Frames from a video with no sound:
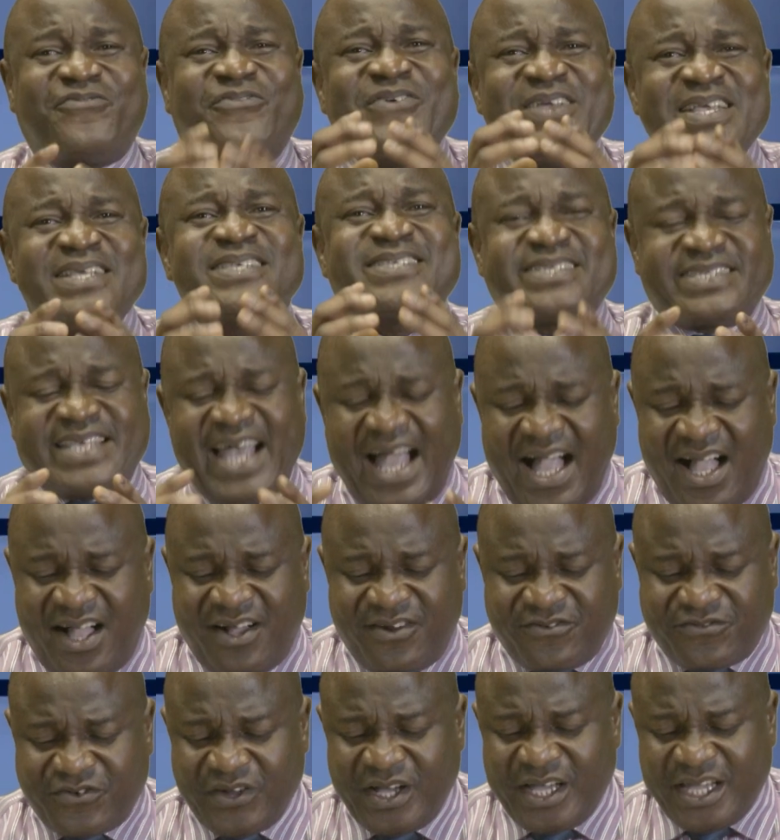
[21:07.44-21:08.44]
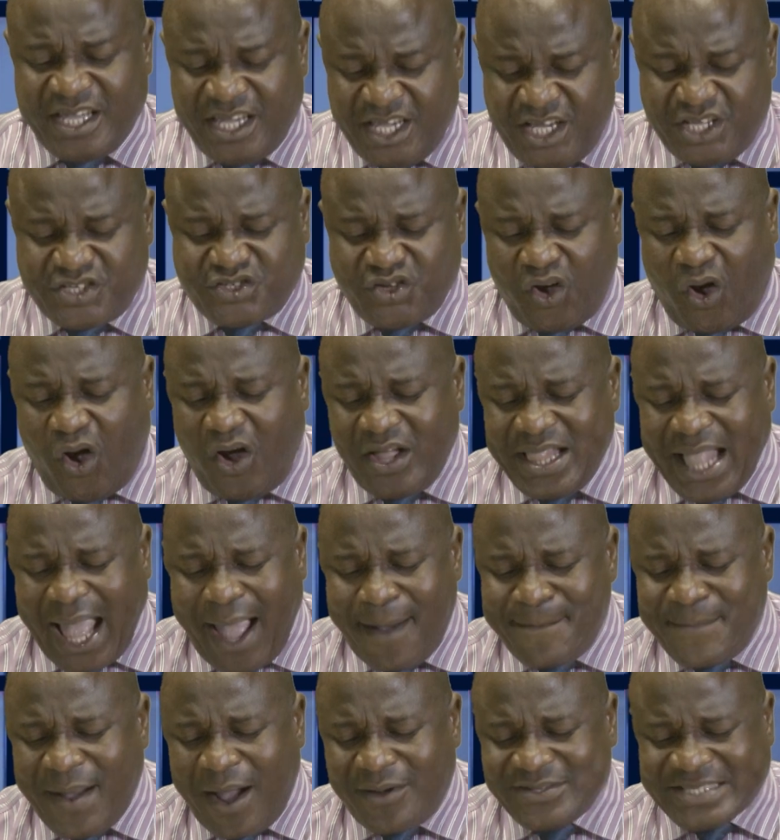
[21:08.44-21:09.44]
itself is all
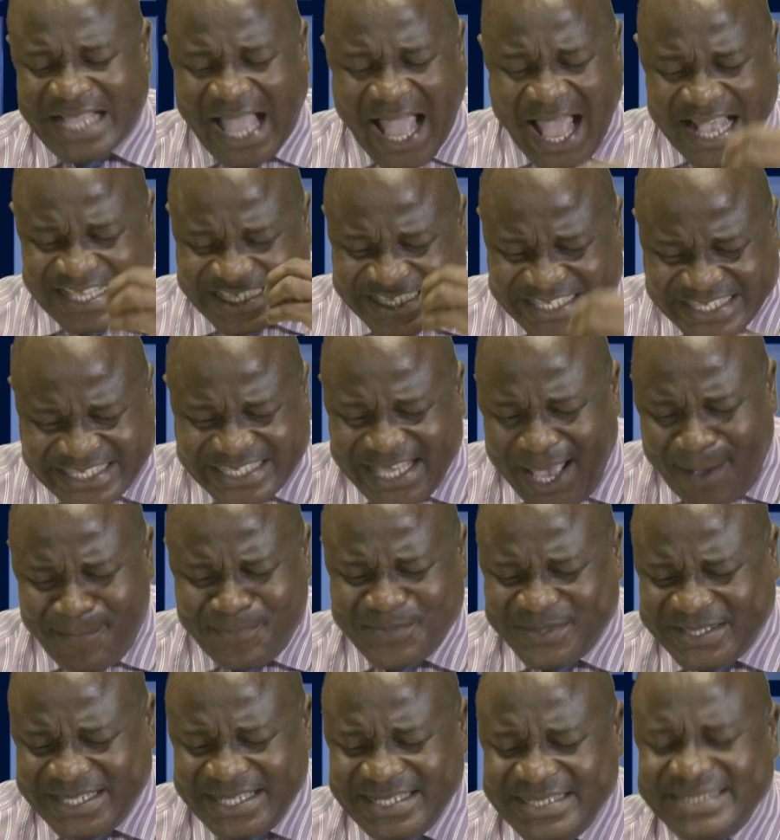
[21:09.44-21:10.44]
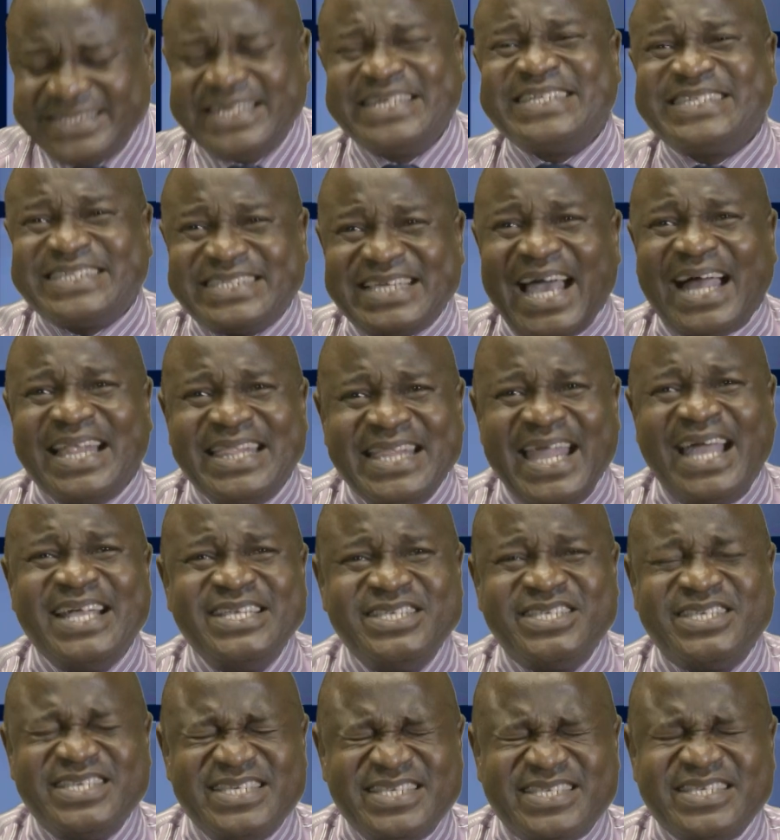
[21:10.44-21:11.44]
about accepting the
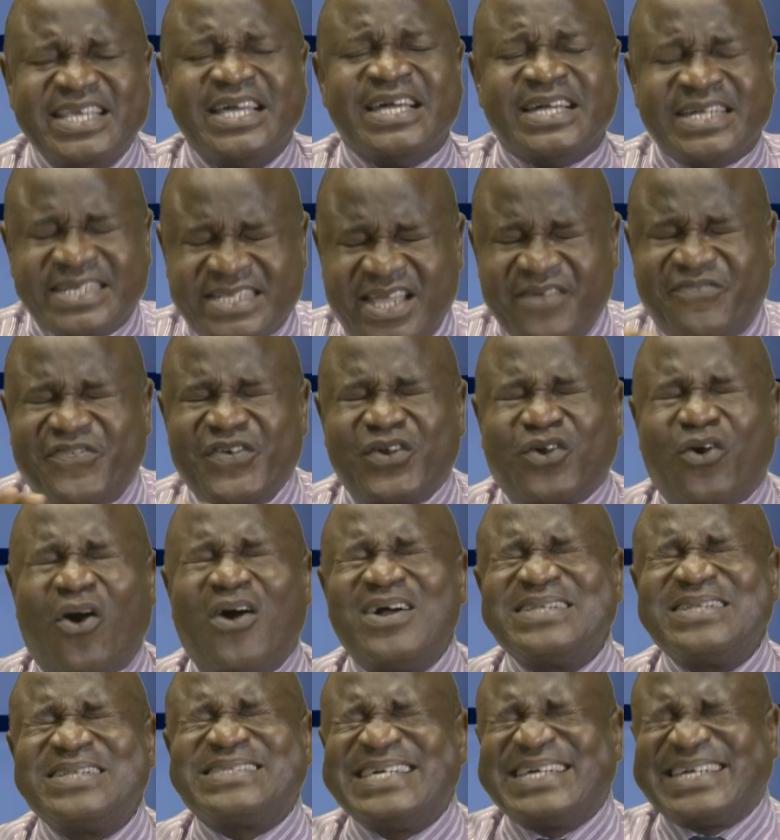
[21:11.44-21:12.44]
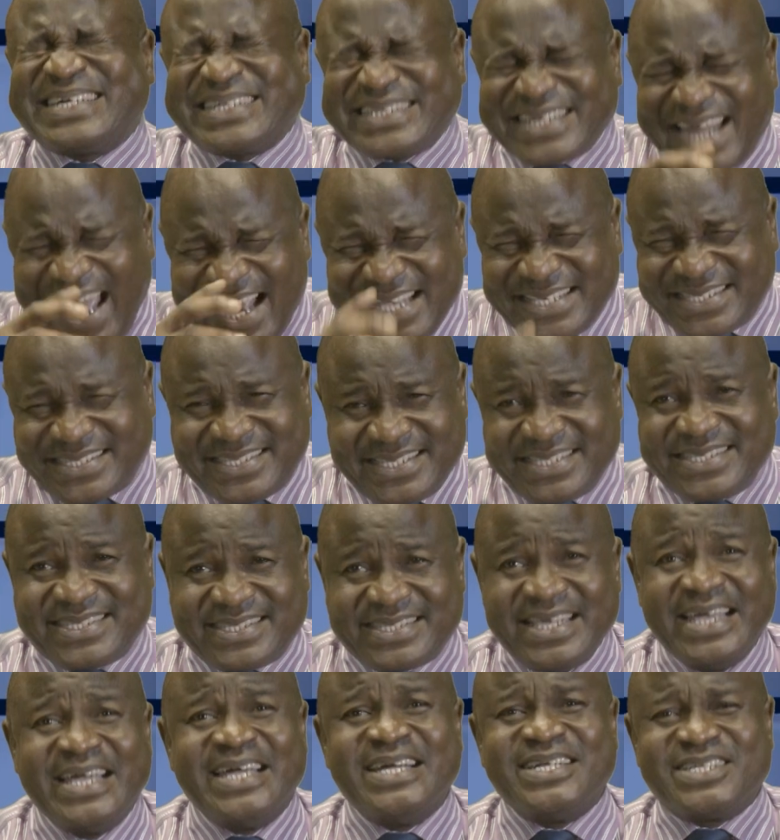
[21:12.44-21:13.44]
challenges, difficulty,
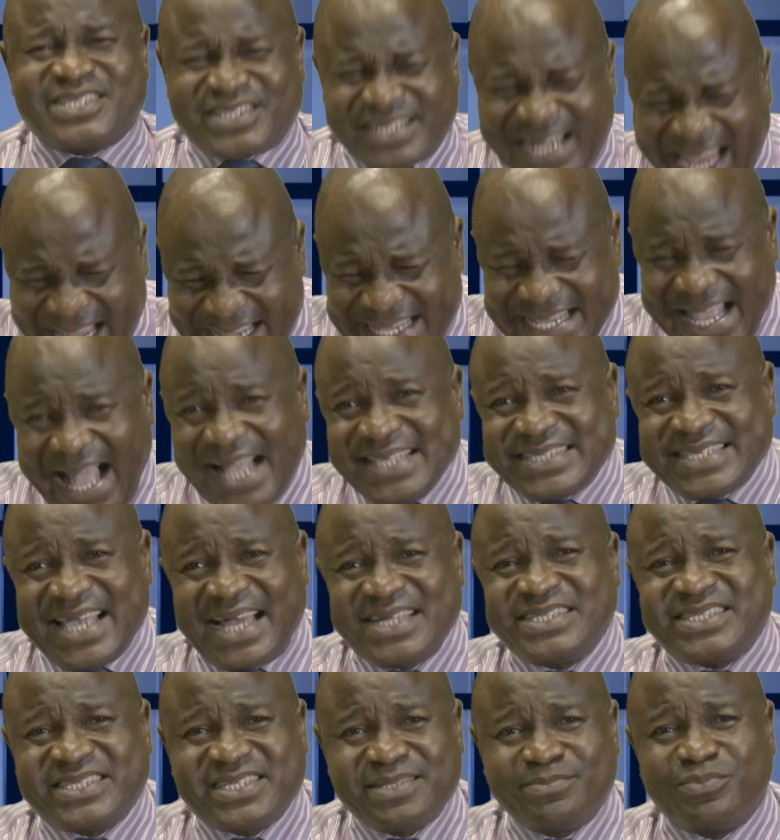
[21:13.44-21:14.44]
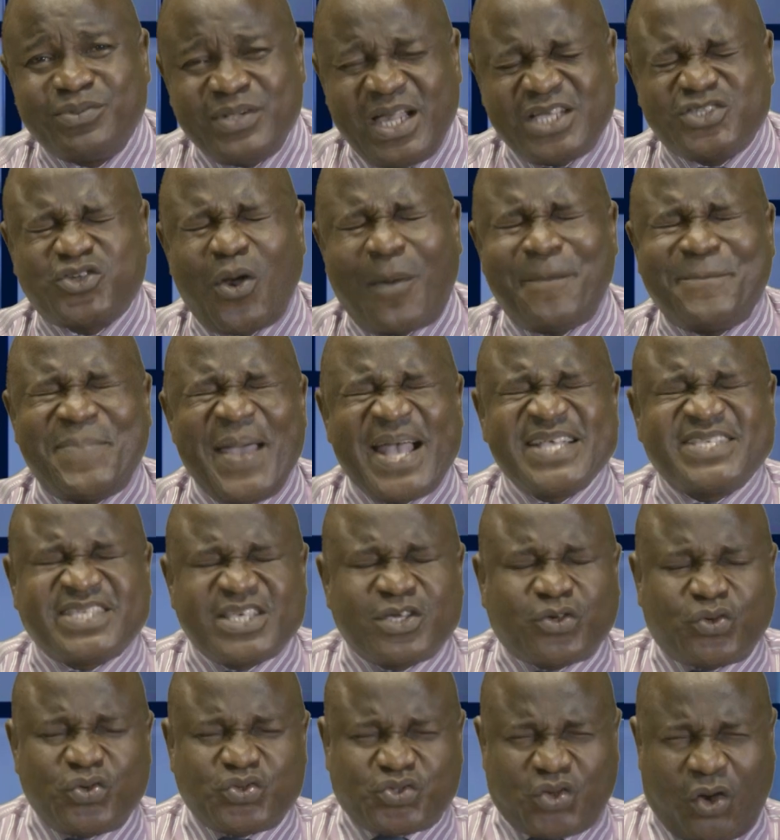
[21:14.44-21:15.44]
crisis, trials and tribulation,
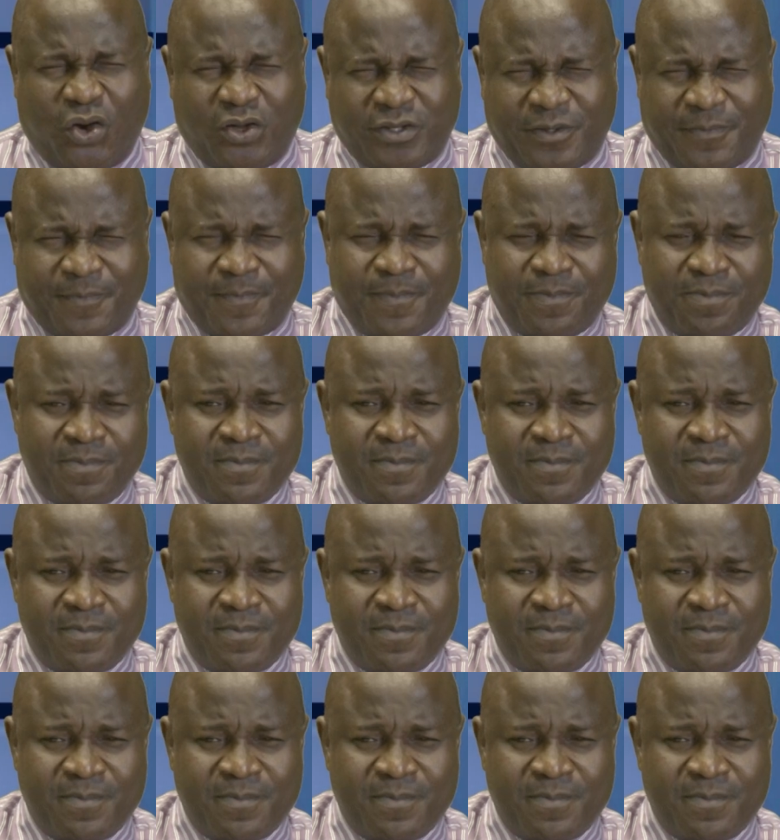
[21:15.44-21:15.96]
persecution.